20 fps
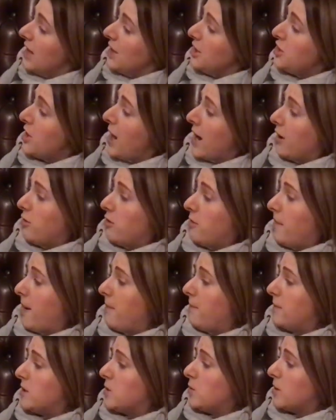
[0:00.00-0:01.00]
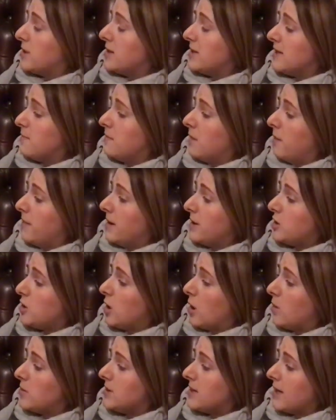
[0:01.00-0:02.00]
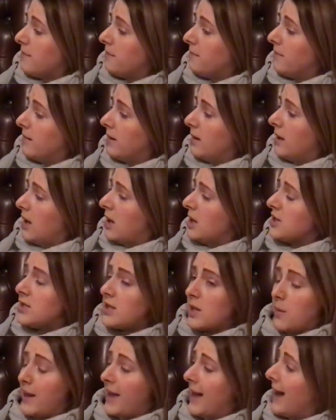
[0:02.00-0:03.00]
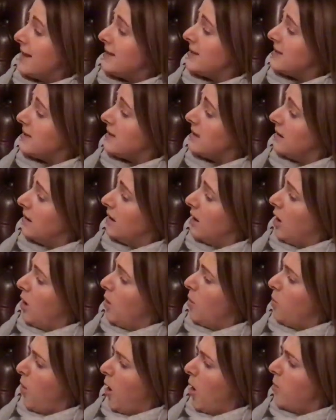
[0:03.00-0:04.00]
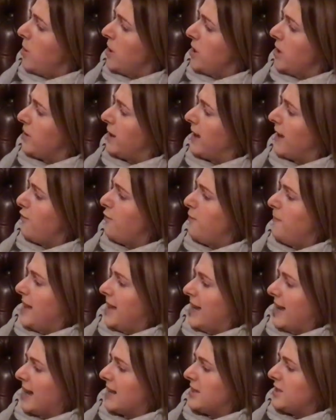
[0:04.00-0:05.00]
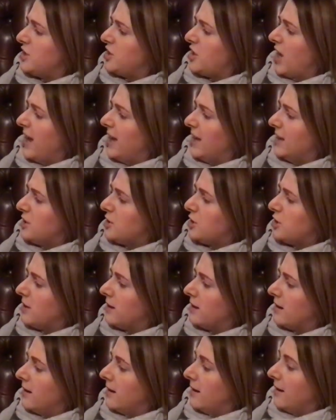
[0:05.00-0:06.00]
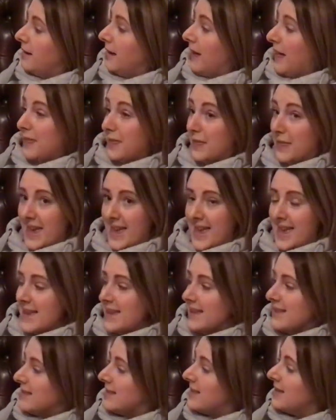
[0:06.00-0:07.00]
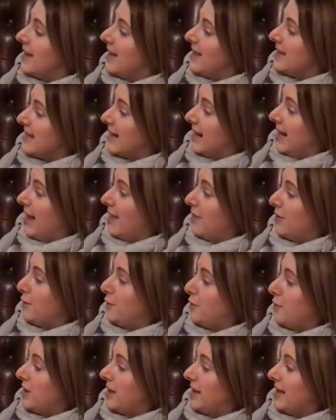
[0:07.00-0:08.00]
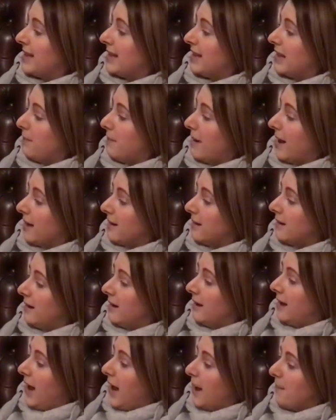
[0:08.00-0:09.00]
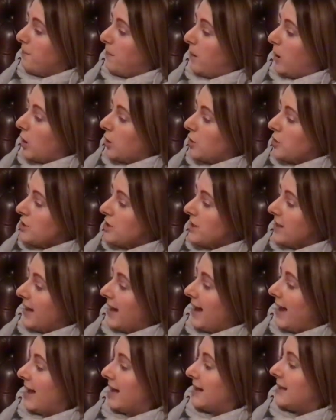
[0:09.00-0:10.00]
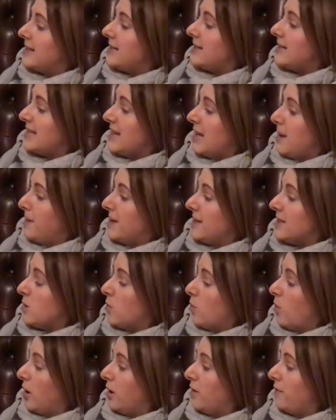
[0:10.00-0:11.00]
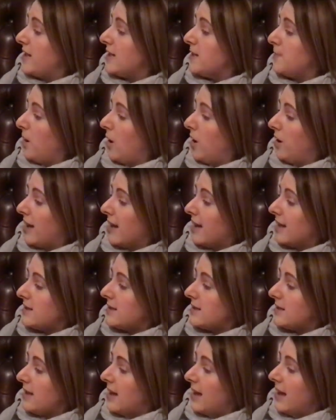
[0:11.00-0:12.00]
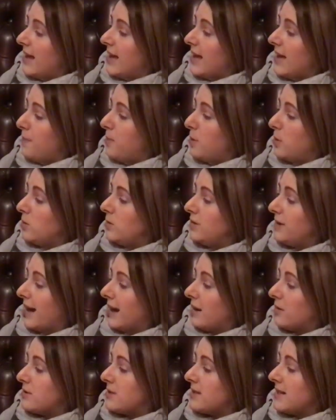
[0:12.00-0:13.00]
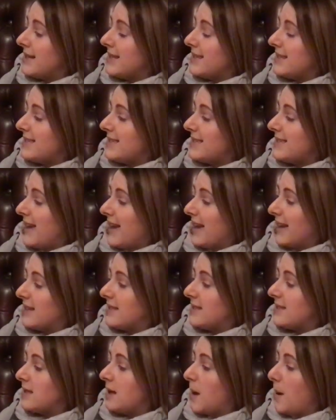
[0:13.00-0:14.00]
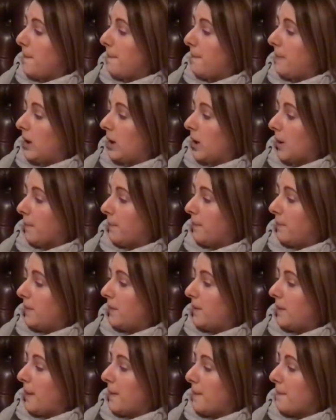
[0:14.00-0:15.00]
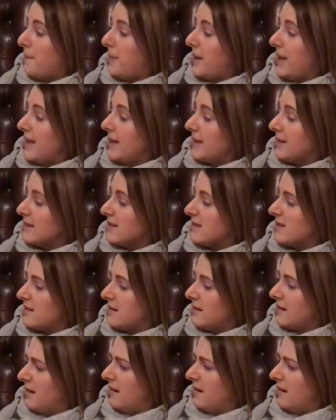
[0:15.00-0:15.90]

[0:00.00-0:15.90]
Jack remembered what his mum had told him, so he asked, "What will you give me in exchange?" "These," declared the funny little man, and plunging a hand deep into one of his pockets, he pulled out 6 plump beans.